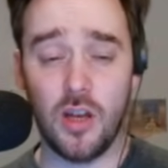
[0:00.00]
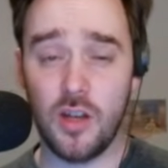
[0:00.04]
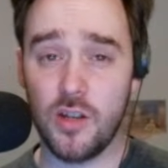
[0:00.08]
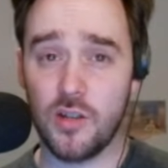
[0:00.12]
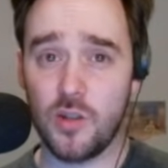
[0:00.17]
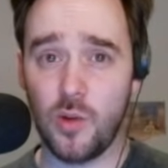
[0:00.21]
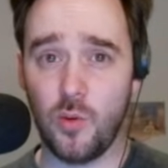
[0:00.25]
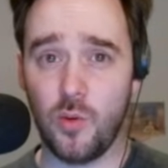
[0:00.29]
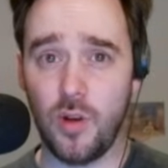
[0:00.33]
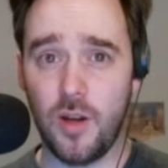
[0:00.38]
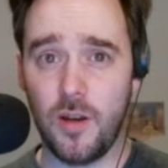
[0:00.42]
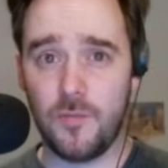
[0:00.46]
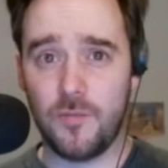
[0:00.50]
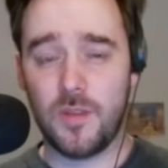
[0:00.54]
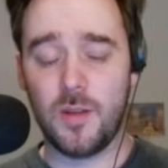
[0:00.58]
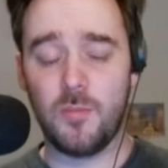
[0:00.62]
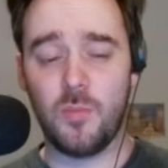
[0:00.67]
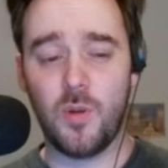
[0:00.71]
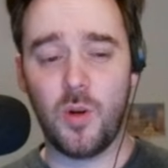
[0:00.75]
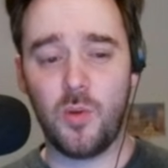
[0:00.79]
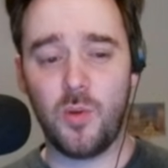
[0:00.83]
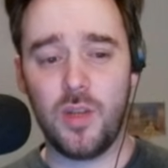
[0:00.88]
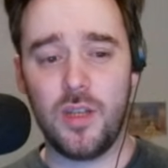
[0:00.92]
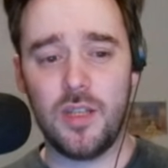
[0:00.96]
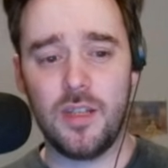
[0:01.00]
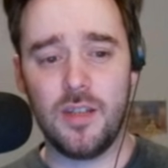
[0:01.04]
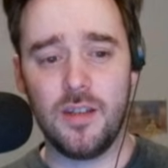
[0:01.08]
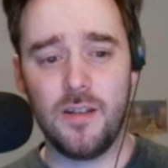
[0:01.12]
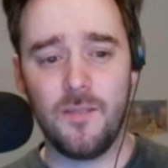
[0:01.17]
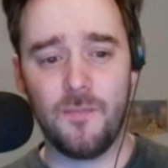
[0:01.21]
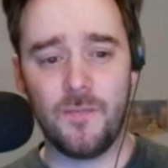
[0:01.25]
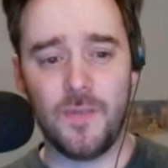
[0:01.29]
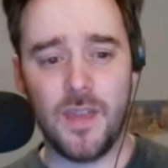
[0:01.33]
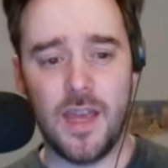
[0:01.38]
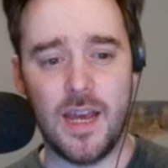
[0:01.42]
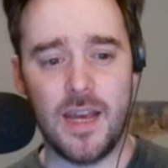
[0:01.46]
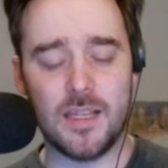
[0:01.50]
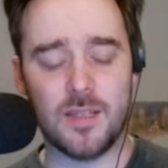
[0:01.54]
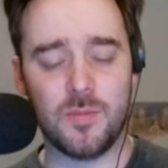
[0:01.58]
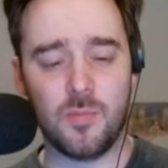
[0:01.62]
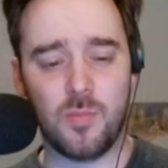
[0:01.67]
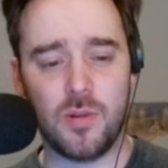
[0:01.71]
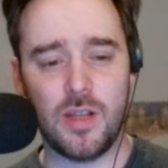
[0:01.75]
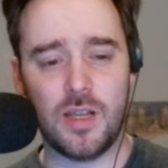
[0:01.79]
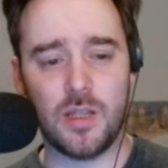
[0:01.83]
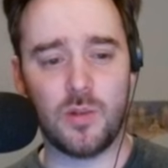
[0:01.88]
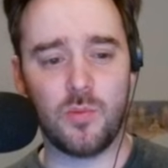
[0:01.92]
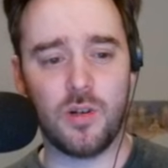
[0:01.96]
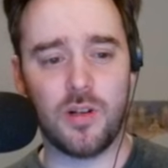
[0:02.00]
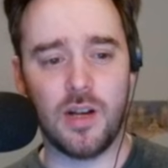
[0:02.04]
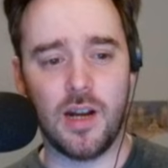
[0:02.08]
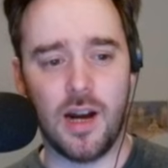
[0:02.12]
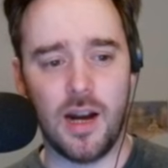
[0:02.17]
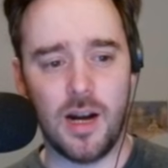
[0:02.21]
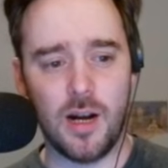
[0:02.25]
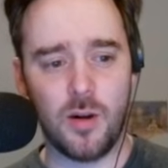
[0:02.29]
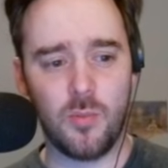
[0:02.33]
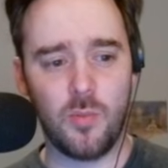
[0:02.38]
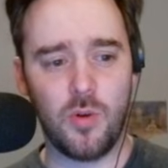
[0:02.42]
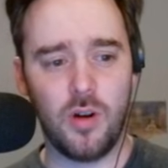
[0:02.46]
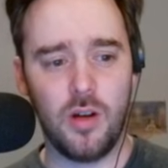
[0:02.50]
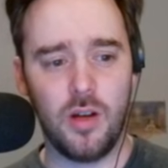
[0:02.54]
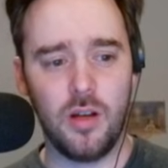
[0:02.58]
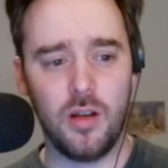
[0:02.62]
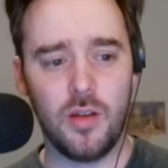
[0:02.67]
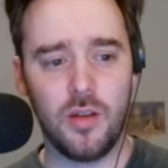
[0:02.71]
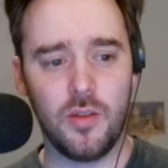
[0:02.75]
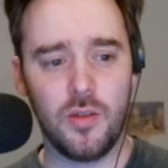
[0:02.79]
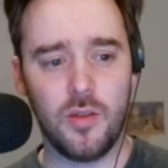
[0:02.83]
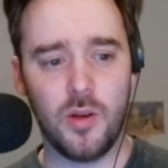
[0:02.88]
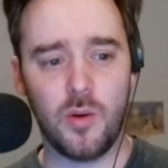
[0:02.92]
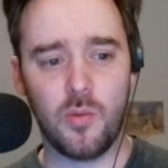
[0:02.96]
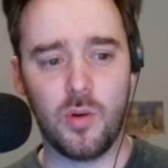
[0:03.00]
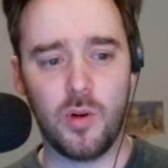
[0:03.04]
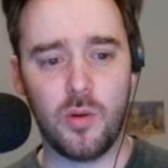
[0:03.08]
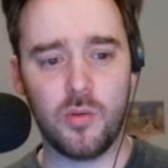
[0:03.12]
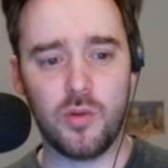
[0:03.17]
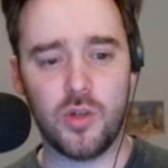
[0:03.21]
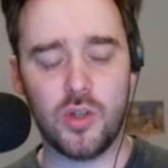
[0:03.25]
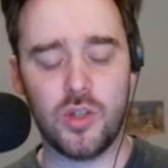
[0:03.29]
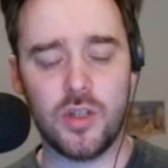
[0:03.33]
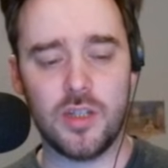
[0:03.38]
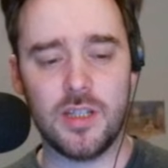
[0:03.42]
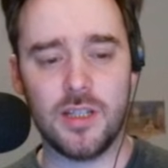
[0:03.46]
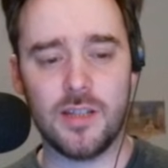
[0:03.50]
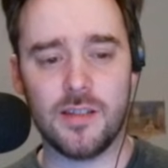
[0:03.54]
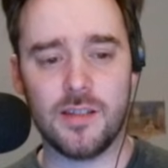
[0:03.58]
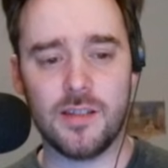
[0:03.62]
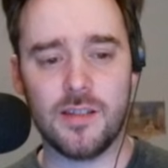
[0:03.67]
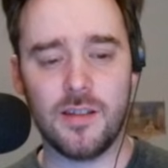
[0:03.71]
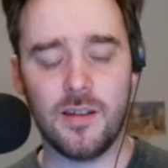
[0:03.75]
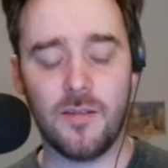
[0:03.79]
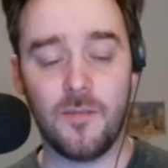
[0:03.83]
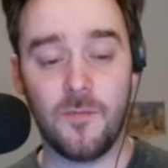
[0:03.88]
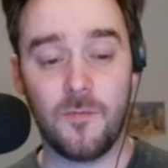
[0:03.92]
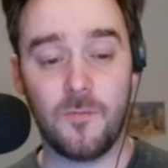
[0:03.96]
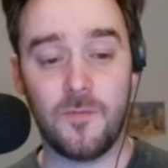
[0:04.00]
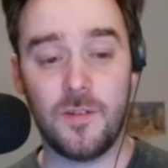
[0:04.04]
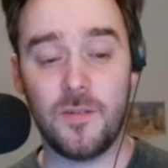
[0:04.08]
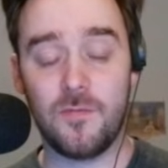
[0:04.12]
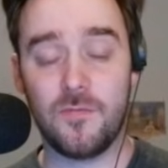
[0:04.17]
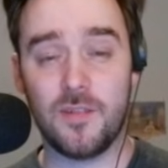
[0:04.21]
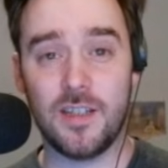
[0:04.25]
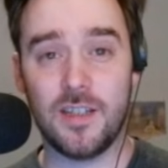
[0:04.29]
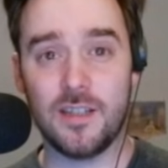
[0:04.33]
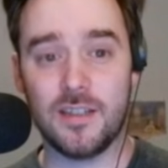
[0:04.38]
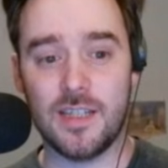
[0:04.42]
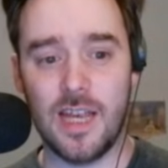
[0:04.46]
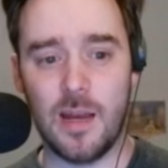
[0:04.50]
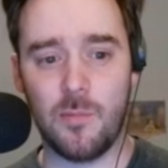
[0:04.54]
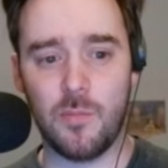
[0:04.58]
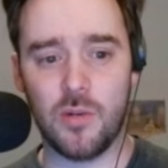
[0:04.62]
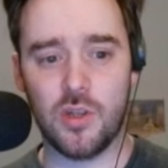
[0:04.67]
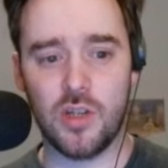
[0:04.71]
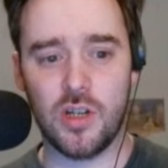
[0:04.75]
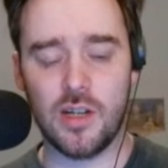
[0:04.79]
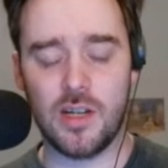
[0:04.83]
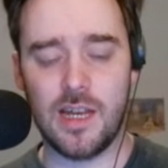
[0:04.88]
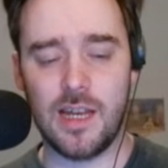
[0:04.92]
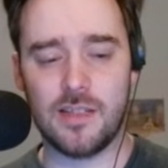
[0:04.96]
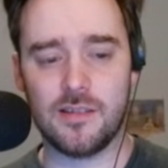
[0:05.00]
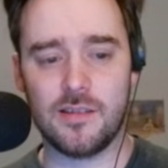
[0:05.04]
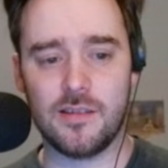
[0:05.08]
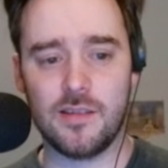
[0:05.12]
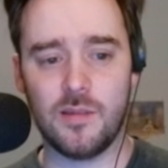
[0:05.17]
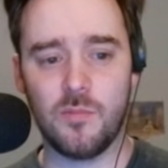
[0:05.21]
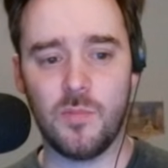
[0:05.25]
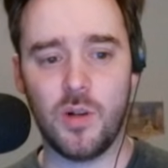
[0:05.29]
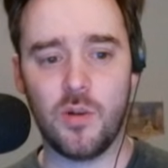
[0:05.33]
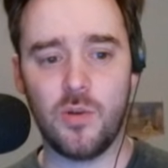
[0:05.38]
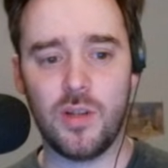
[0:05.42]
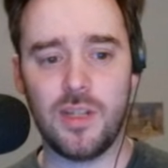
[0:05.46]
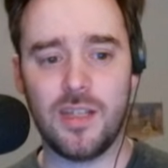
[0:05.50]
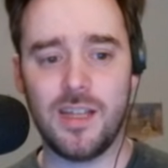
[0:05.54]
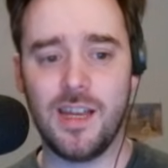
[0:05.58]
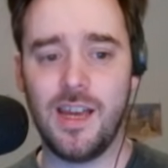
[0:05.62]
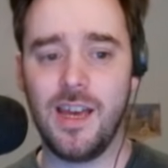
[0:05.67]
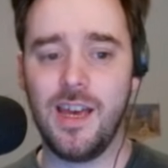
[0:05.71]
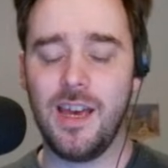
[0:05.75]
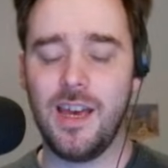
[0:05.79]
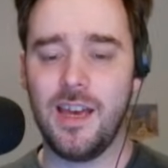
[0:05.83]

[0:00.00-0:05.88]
So if the marine has +1 armor, the roach deals 15 damage against the marine.